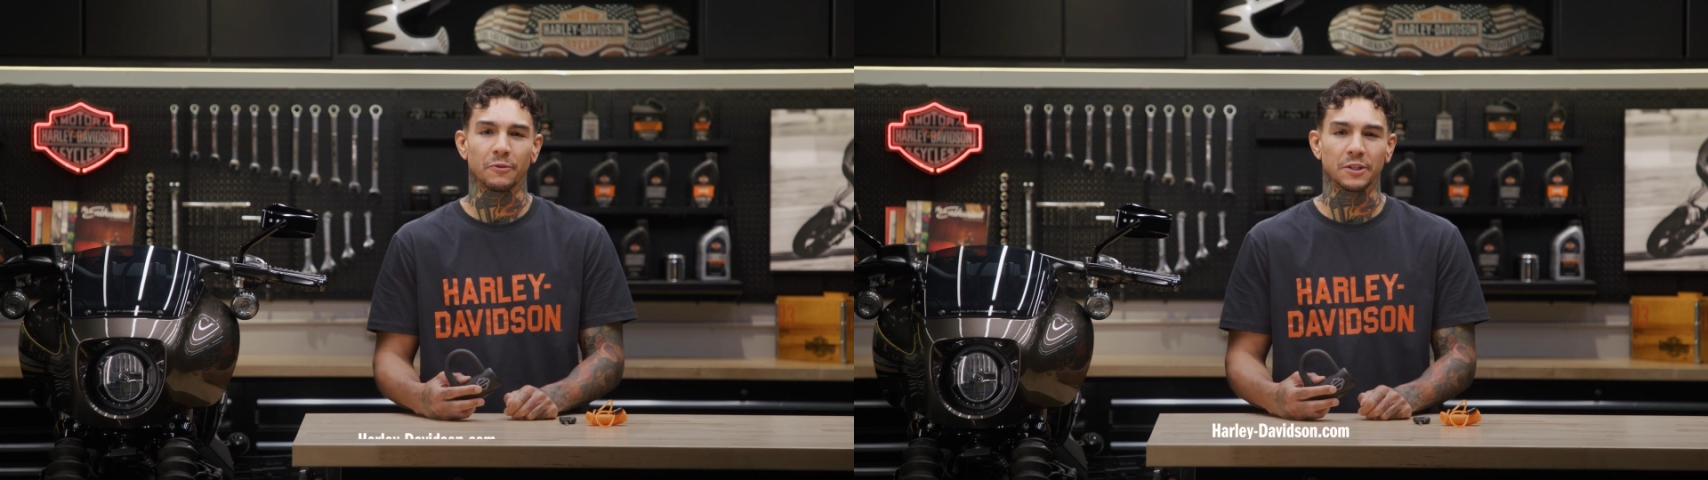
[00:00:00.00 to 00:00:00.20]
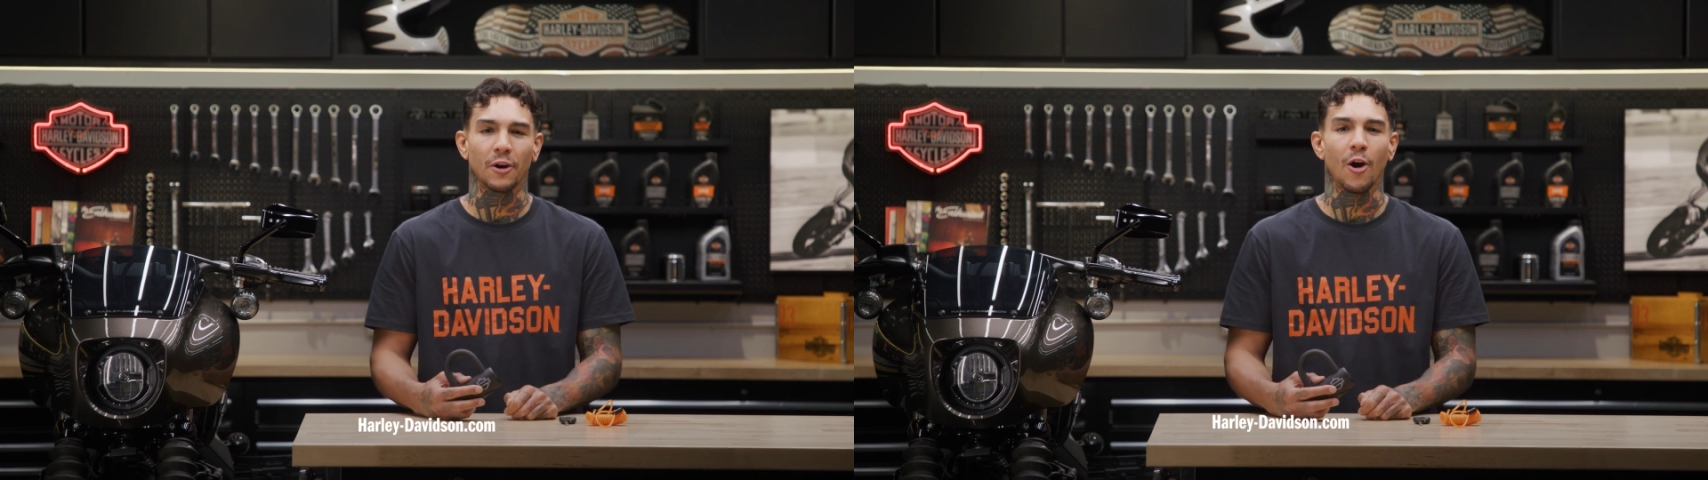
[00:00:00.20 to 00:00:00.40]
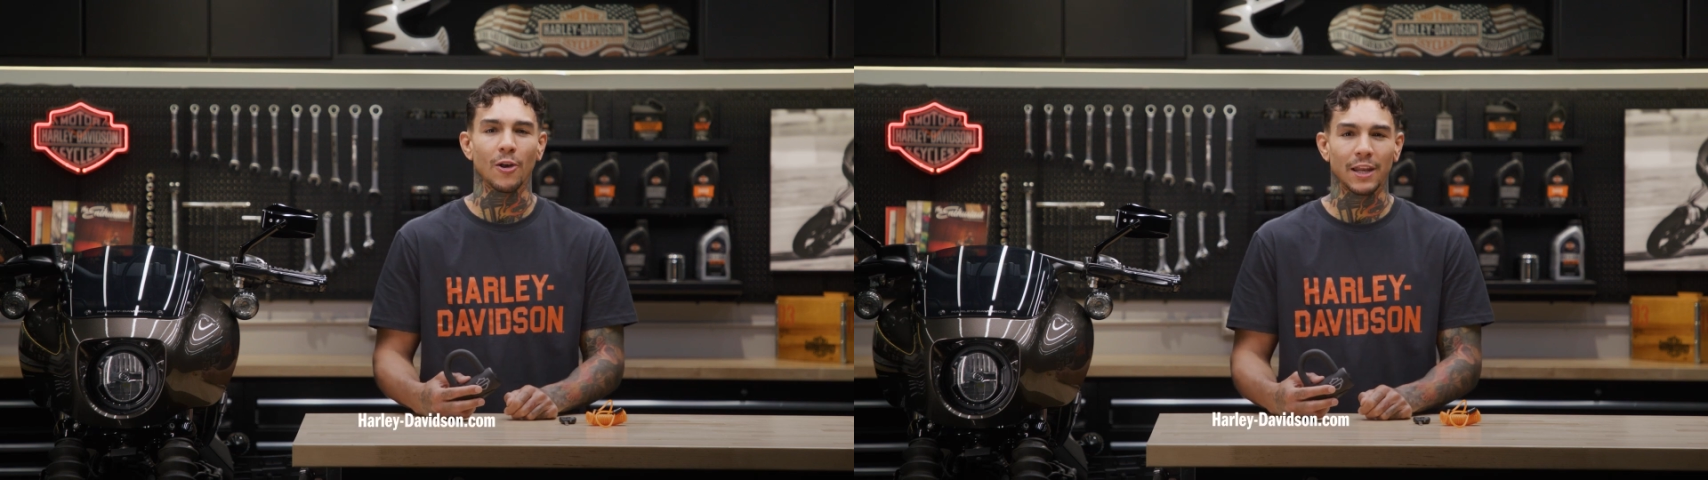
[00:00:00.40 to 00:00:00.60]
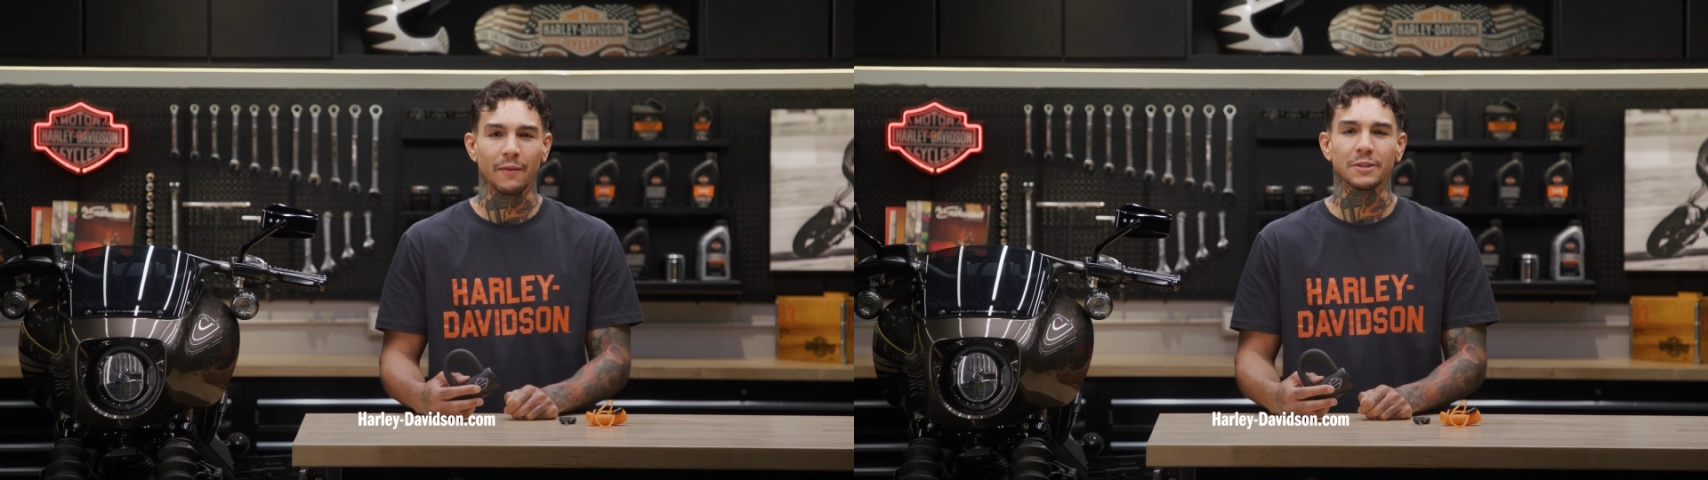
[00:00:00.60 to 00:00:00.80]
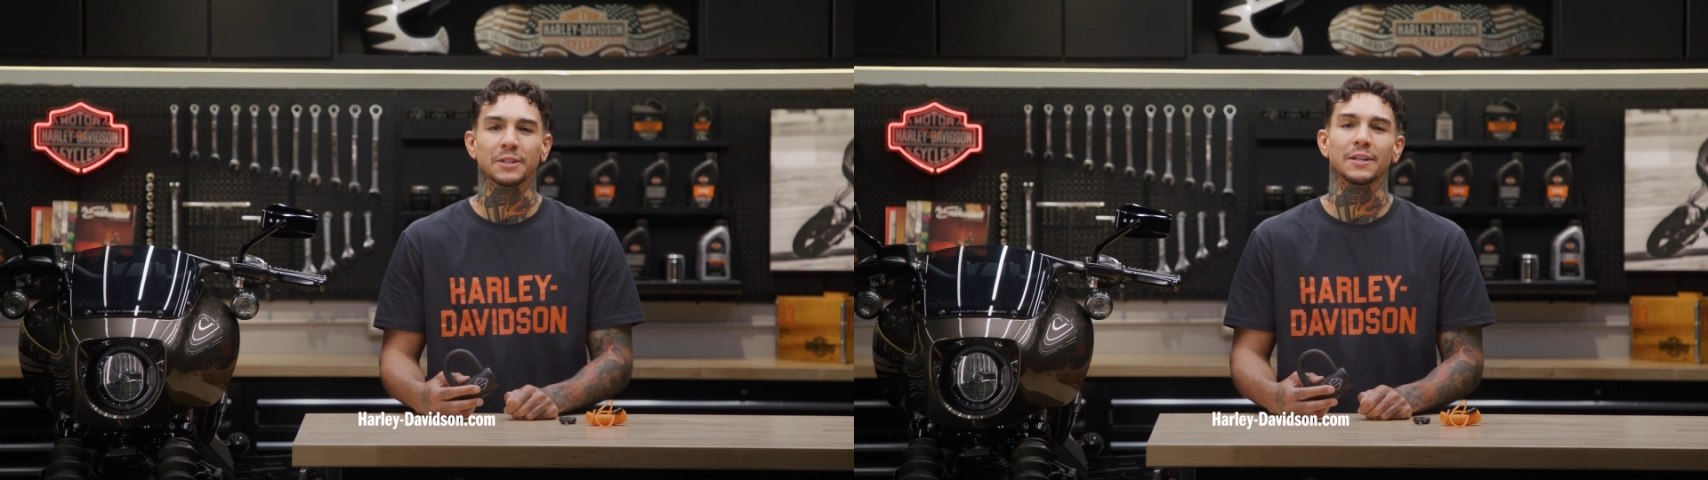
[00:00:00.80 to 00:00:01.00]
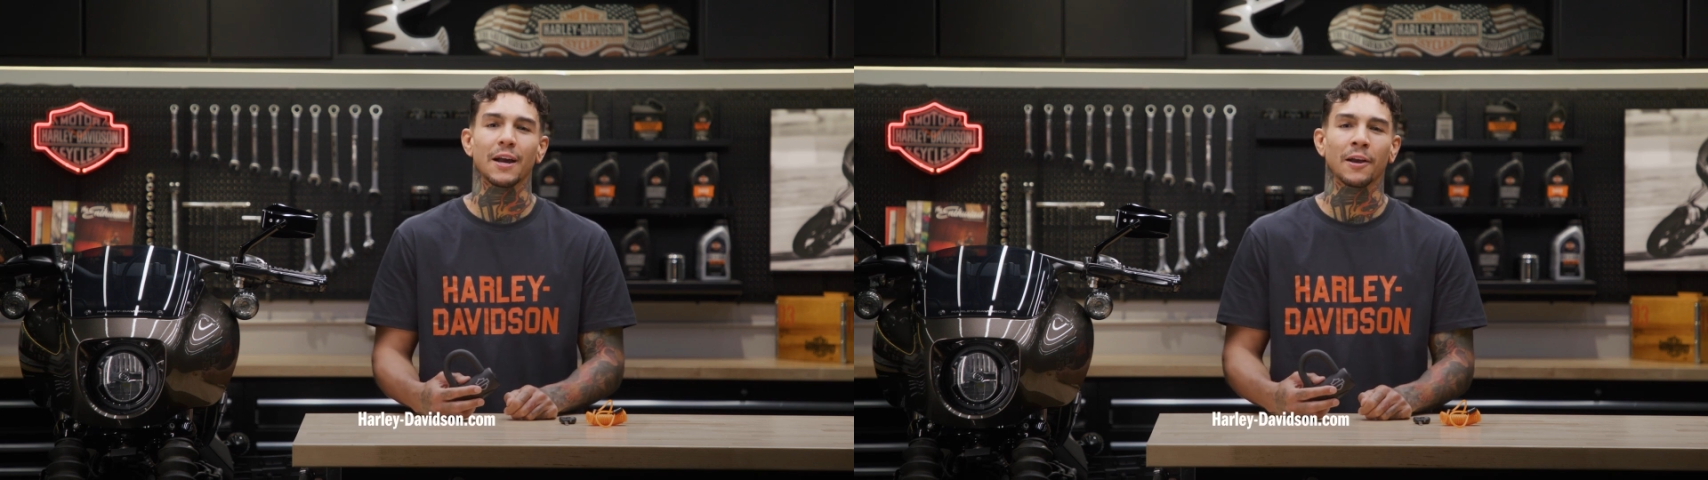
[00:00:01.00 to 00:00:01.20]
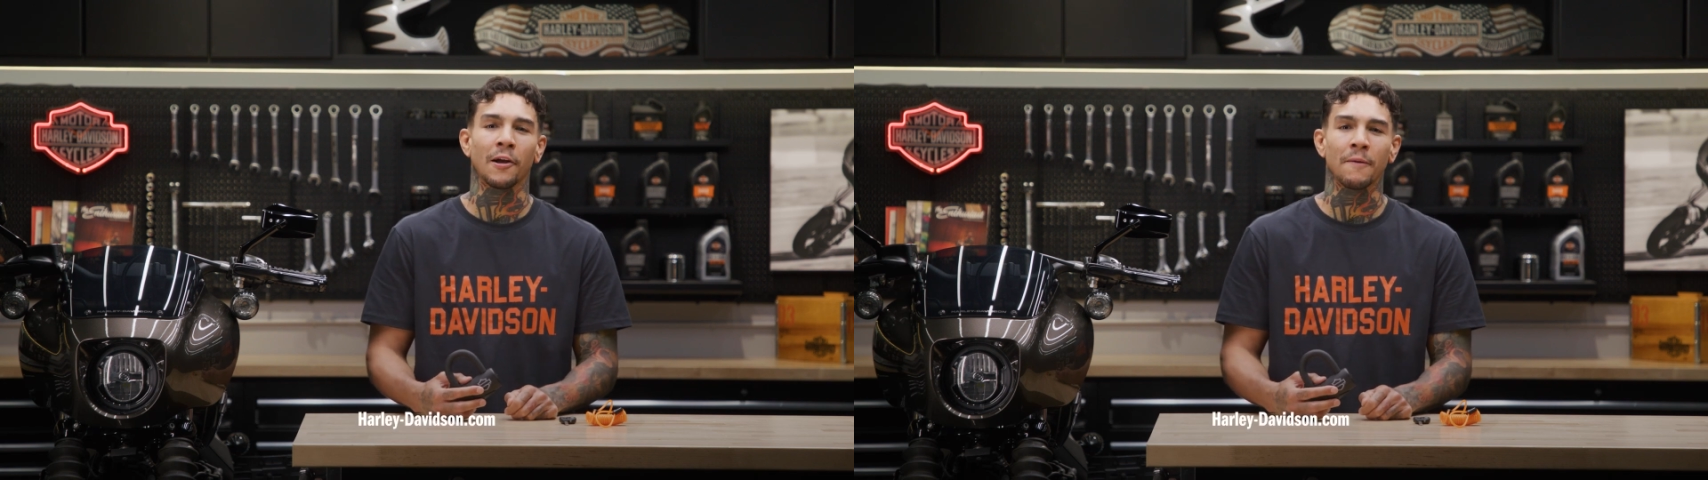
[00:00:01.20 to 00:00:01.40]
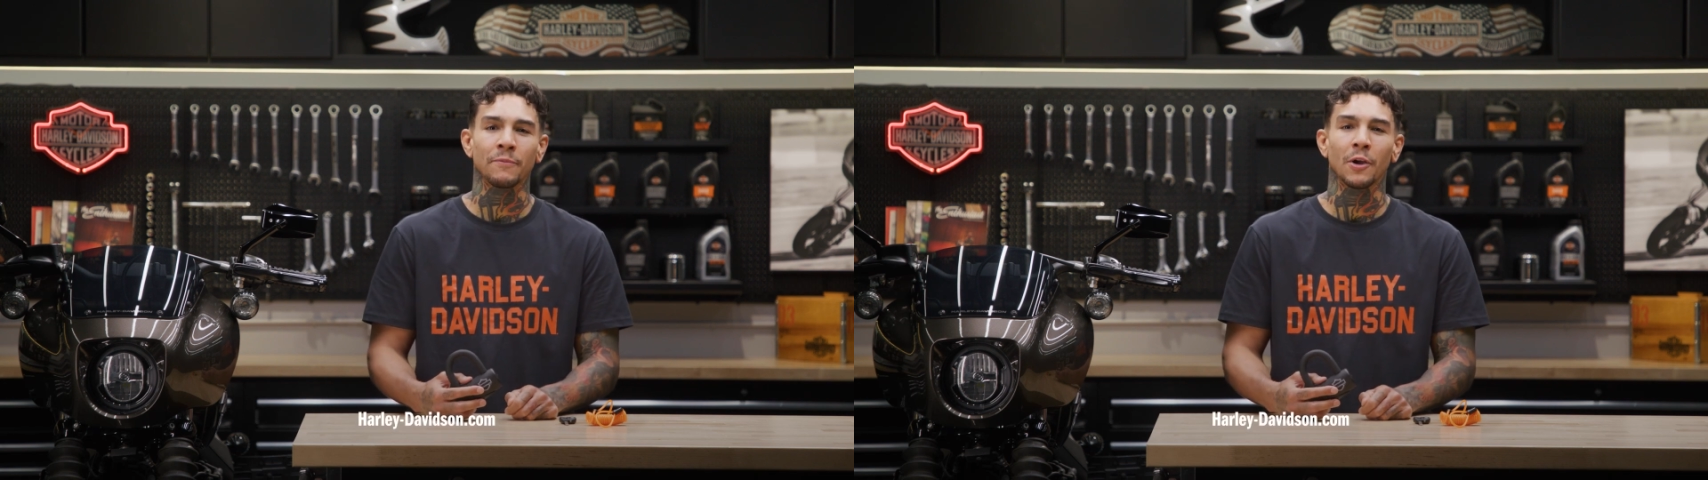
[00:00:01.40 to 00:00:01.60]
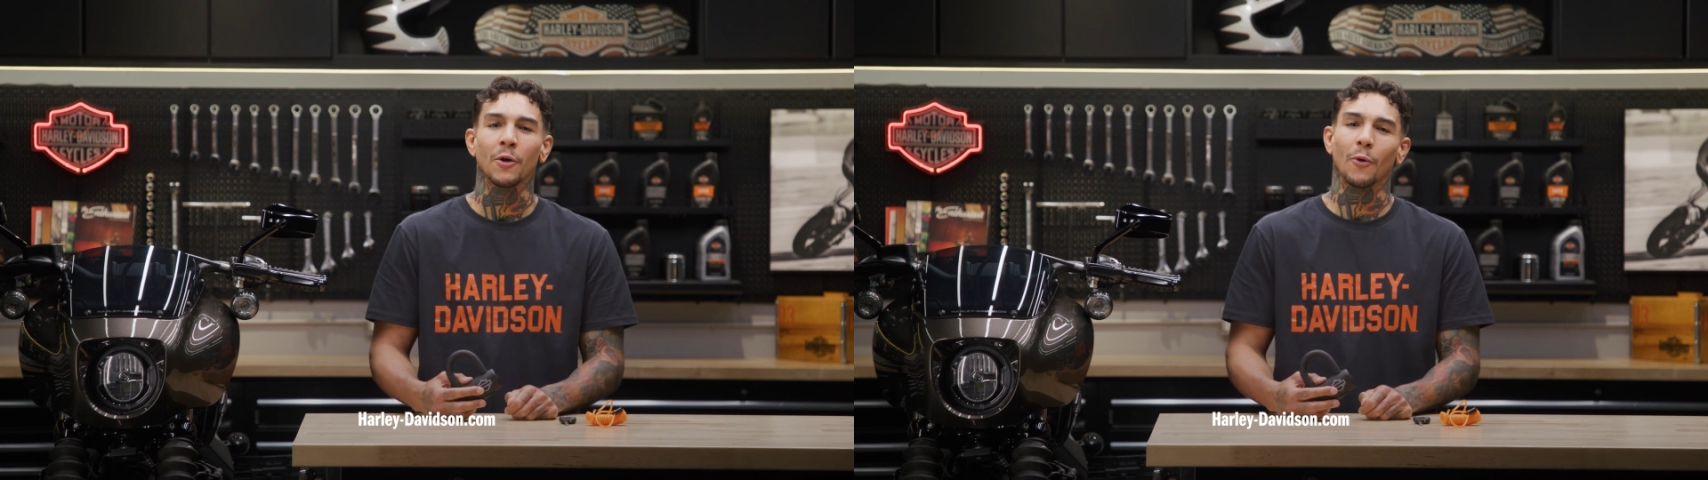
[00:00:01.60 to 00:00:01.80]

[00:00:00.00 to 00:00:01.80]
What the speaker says: visit harleydavidson.com